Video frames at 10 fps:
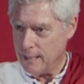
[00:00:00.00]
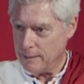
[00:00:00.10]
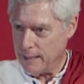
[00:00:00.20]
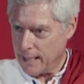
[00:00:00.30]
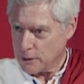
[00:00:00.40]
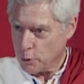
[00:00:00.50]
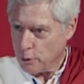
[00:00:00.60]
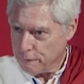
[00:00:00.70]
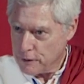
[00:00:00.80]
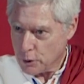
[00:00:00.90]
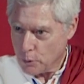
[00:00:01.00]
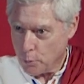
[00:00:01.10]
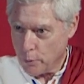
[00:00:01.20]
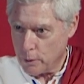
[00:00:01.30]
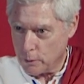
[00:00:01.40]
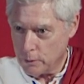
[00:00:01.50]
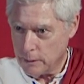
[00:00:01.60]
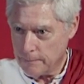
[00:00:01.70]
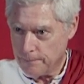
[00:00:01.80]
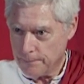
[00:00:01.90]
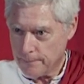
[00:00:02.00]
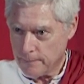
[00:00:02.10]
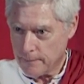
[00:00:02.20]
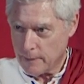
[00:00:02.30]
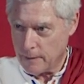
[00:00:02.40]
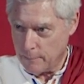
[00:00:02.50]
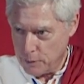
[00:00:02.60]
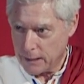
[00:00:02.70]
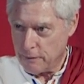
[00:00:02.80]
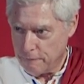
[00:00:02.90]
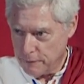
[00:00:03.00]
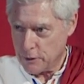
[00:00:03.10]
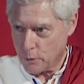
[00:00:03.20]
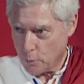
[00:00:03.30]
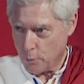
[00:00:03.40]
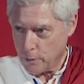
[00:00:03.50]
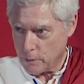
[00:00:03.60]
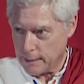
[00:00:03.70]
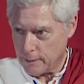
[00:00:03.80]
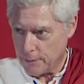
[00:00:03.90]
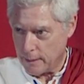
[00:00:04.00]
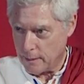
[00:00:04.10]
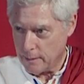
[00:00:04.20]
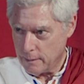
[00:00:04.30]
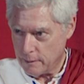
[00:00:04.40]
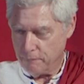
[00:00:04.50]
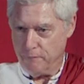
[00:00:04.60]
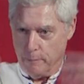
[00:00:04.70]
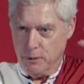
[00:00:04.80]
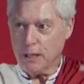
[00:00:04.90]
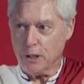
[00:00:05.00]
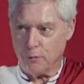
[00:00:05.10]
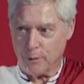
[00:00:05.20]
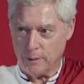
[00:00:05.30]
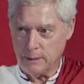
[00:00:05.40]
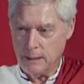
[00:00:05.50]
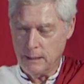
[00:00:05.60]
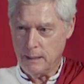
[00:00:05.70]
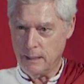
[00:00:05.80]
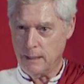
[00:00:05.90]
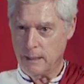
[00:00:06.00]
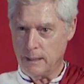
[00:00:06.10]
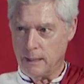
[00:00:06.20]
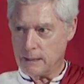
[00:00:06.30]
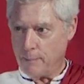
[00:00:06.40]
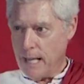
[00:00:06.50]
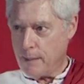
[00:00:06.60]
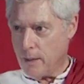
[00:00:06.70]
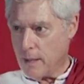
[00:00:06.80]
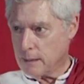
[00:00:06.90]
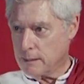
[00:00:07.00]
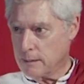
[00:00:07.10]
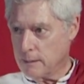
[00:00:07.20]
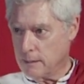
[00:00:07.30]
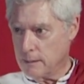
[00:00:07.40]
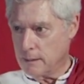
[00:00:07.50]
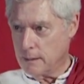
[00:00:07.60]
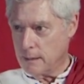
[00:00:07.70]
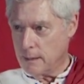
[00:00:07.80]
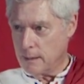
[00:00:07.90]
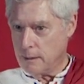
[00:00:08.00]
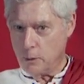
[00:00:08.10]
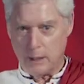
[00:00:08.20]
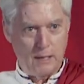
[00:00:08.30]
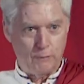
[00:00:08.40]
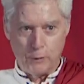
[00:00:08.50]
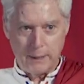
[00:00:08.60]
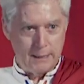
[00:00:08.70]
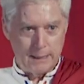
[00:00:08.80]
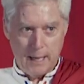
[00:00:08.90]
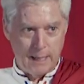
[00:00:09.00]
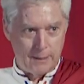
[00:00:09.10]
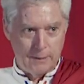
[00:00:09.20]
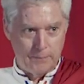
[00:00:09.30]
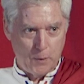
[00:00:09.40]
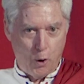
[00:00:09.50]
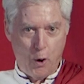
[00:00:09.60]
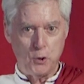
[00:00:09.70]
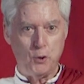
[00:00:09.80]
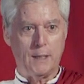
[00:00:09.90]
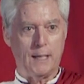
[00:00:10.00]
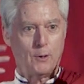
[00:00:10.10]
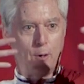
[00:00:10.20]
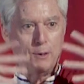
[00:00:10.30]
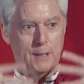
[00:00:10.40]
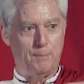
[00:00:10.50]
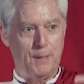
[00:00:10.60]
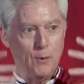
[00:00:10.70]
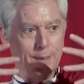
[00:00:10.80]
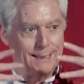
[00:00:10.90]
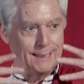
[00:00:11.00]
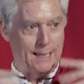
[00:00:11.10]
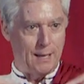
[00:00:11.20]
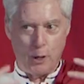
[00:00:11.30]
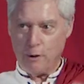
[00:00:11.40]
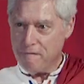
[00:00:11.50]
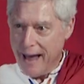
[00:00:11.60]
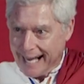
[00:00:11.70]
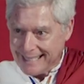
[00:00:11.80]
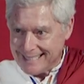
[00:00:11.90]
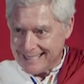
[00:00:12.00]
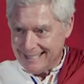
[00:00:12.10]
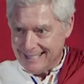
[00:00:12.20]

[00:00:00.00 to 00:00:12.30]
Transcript: The external physical world, the objective physical world out there, the objective world, is a black box. You can never look inside. All you get are the appearances and their effects.